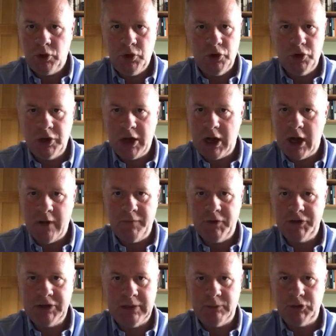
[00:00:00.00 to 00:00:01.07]
You do not have
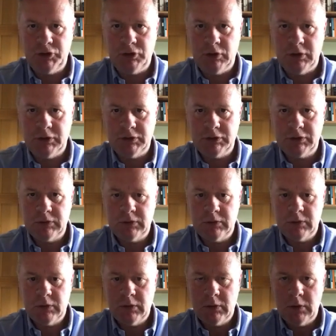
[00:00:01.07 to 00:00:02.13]
the same assurance.
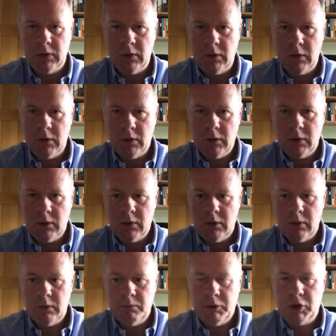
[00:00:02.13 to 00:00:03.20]

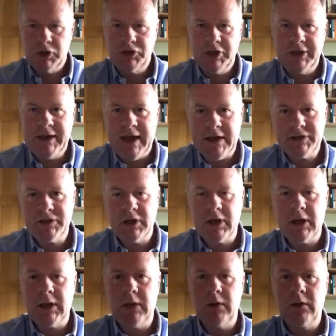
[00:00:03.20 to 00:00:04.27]
Because the
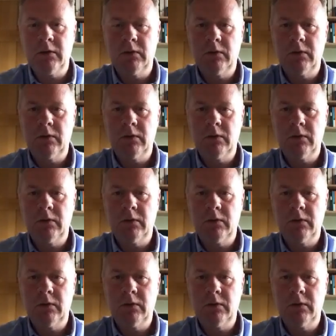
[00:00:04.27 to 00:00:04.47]
destiny